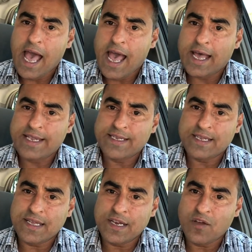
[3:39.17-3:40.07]

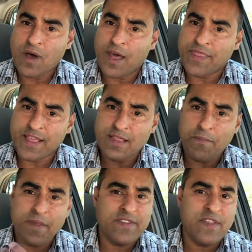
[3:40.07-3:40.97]
And I think the
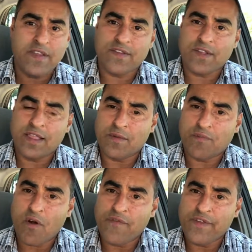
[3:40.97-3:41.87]
mystics and the
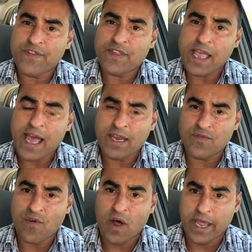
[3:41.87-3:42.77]
prophets, they had
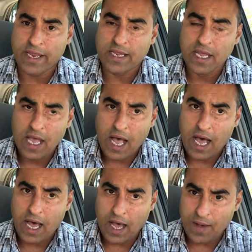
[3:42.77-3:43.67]
it right,
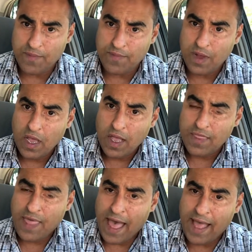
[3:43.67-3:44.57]

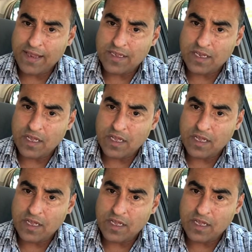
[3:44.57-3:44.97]
that